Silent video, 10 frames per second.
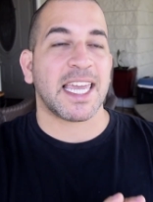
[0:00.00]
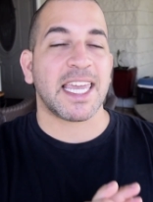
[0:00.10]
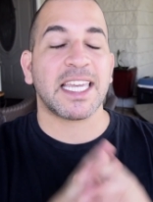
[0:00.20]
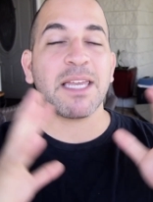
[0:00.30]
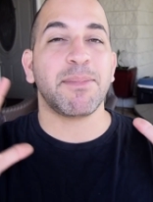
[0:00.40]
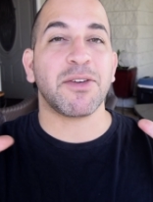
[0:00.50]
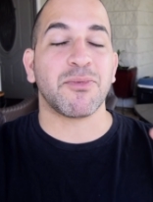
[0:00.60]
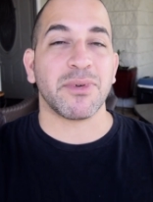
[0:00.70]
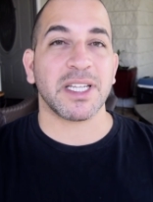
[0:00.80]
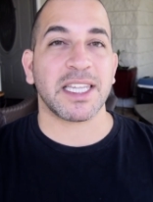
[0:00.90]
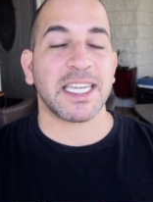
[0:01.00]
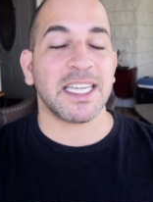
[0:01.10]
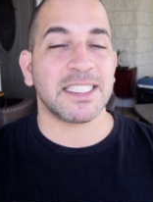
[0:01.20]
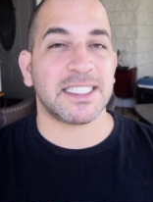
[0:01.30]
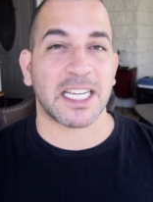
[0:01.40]
it can be
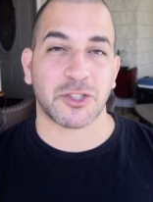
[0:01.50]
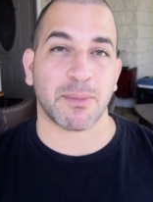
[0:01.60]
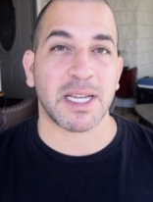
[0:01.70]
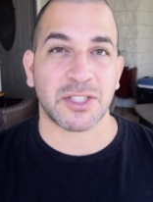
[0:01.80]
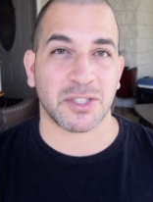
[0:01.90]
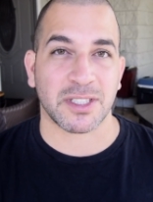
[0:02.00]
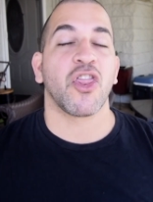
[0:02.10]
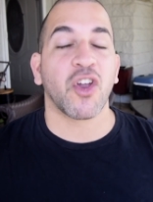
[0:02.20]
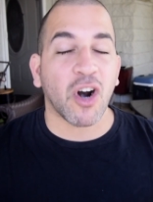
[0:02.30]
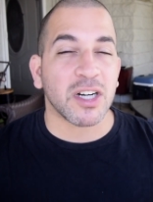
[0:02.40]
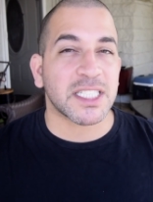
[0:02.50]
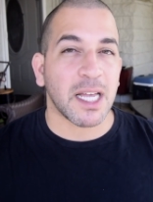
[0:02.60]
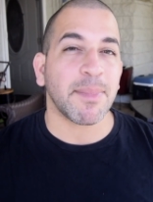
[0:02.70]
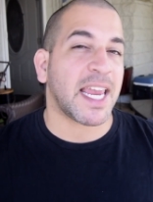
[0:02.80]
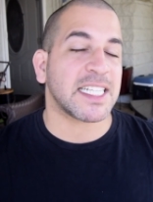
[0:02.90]
really detrimental. There are
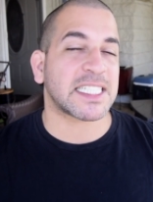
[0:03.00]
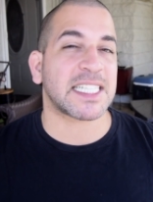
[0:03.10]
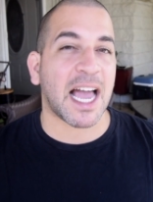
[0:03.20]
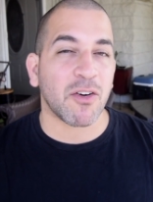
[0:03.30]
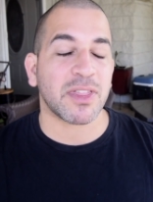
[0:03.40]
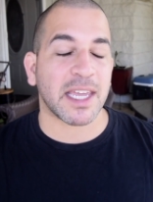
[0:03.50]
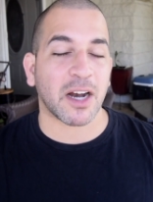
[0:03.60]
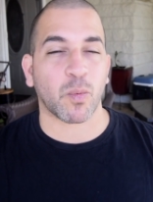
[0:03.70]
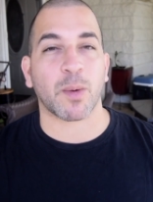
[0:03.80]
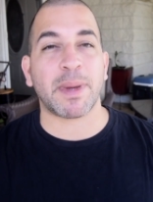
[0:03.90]
some cases out there where